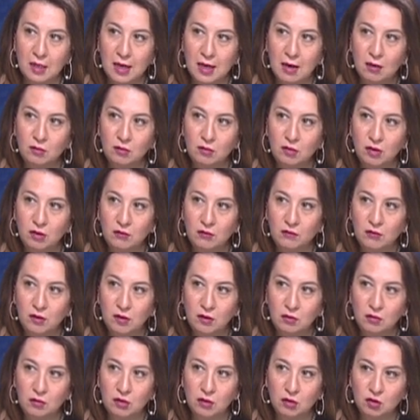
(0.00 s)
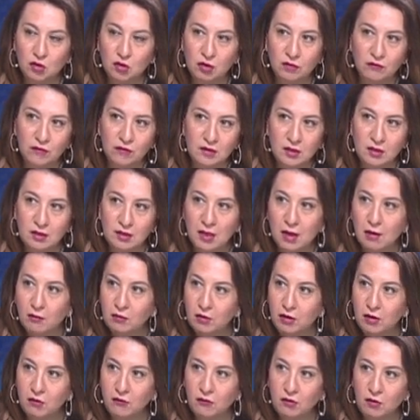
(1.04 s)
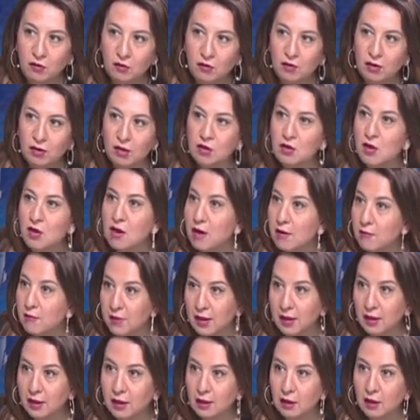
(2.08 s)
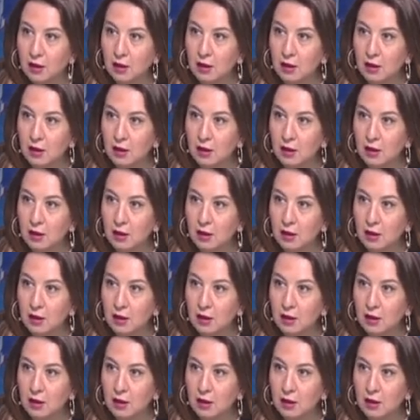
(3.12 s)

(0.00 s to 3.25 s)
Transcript: How do you view such a visit? How do you view the timing